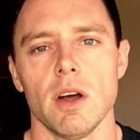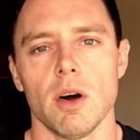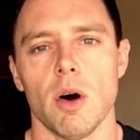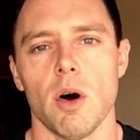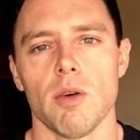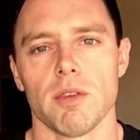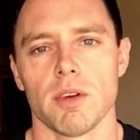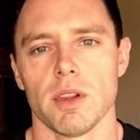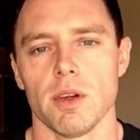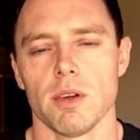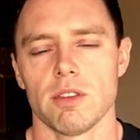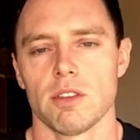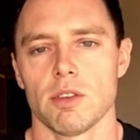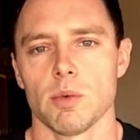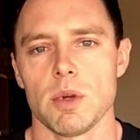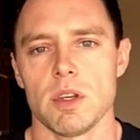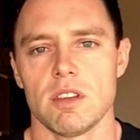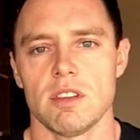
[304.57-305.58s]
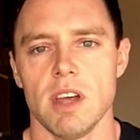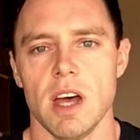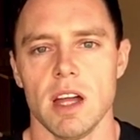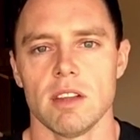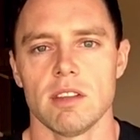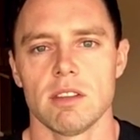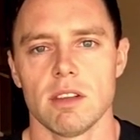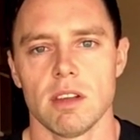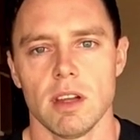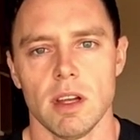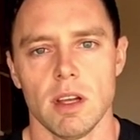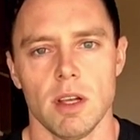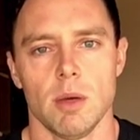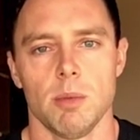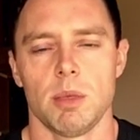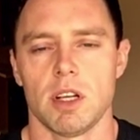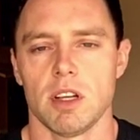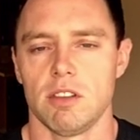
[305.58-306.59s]
over those three sets
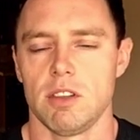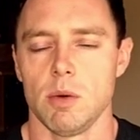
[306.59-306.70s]
because